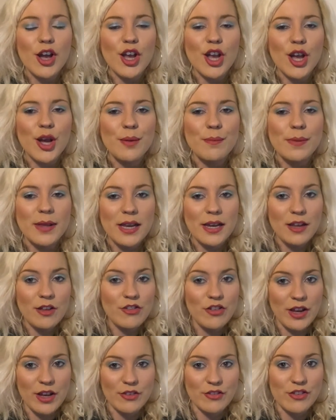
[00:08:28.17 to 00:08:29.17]
completely
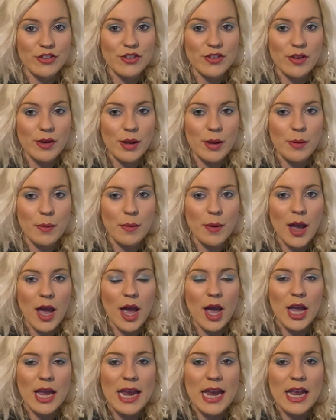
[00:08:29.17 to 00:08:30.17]
changed.
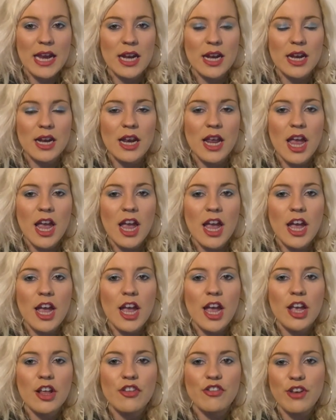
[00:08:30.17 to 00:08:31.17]
In
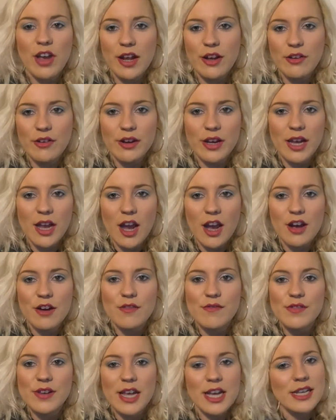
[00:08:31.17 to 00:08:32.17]
January
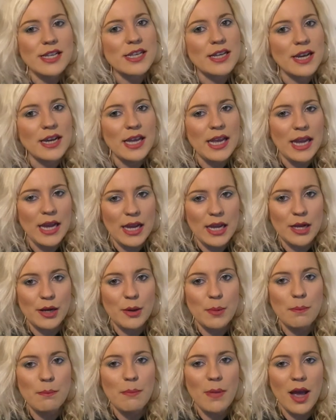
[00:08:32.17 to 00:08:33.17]
of 1998,
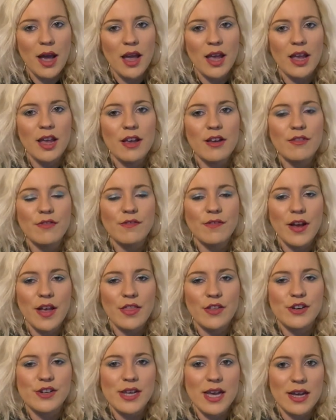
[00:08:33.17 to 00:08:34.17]
my
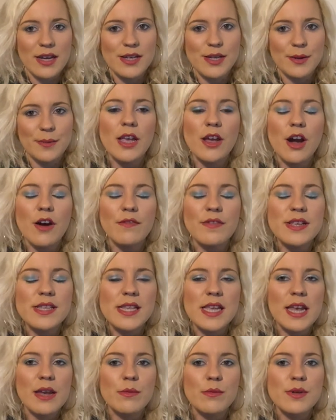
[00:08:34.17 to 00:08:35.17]
father died.
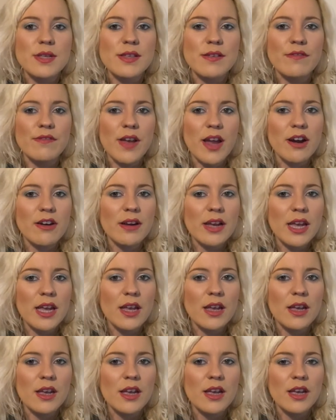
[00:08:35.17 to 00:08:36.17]
Obviously, it was a
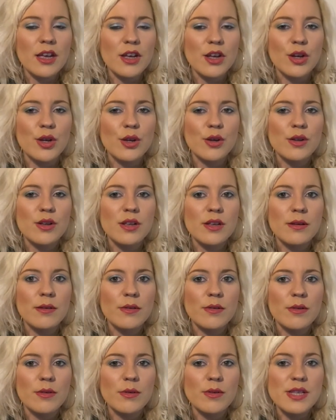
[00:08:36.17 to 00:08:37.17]
very
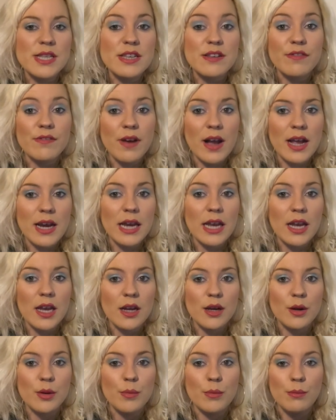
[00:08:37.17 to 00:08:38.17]

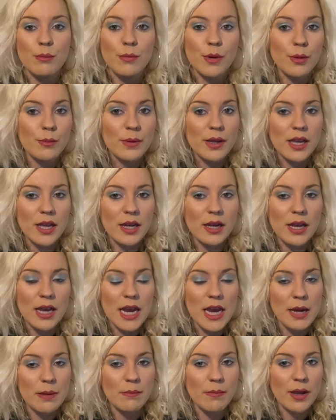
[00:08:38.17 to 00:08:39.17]
defining moment
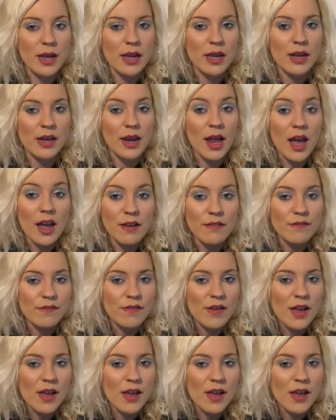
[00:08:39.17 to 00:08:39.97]
in my life,